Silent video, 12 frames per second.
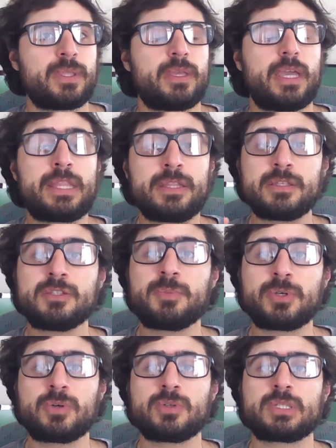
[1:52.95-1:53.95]
And this is
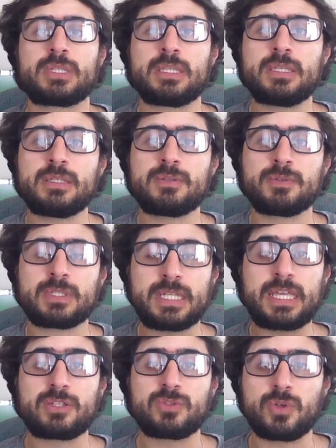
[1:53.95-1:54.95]
because these
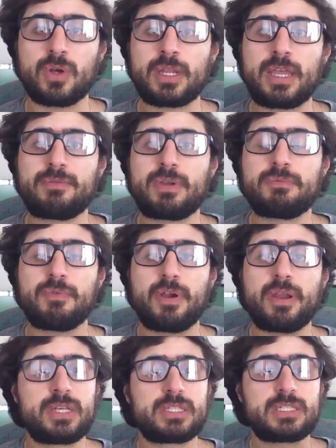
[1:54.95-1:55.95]
snakes do not have a
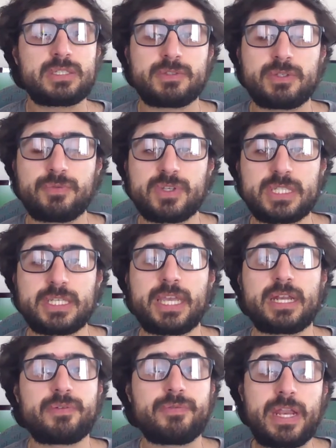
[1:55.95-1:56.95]
very
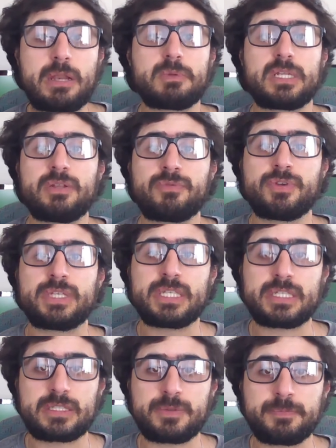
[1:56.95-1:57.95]
sophisticated venom delivery
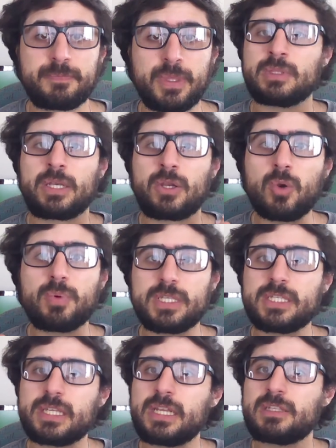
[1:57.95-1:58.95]
system. They don't
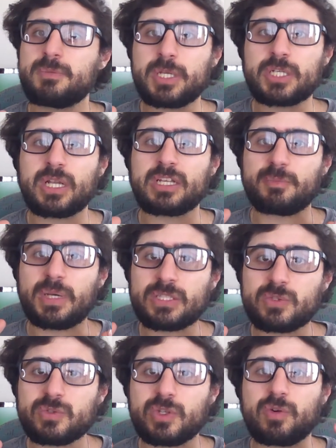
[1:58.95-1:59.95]
possess any specialized
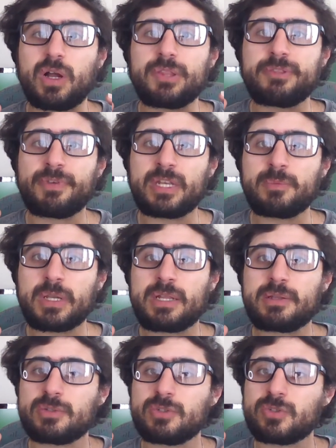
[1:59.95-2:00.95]
muscles around the venom glands
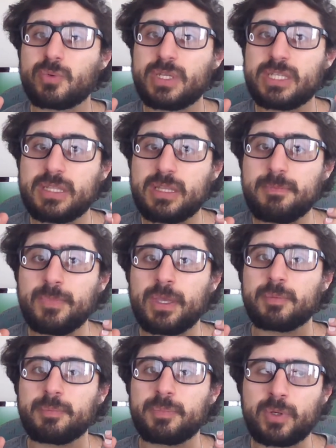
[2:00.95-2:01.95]
to squeeze them,
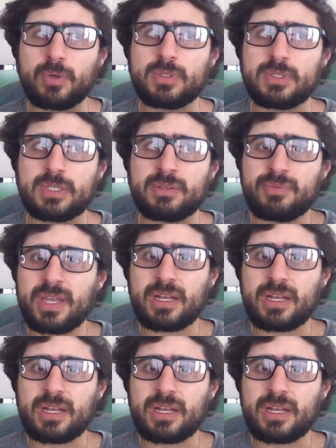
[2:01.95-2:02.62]
because in fact